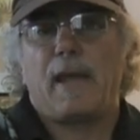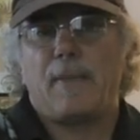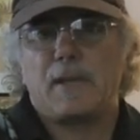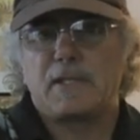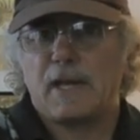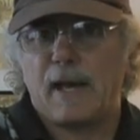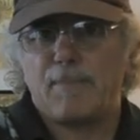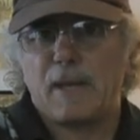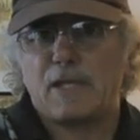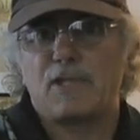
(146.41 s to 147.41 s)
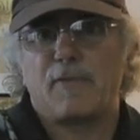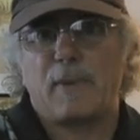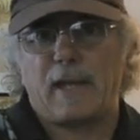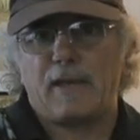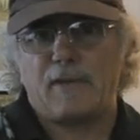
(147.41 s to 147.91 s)
and the top edge of
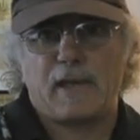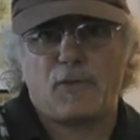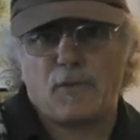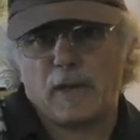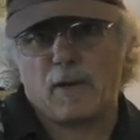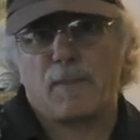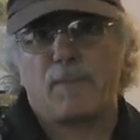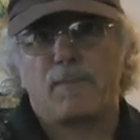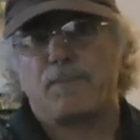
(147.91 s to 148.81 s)
my index finger.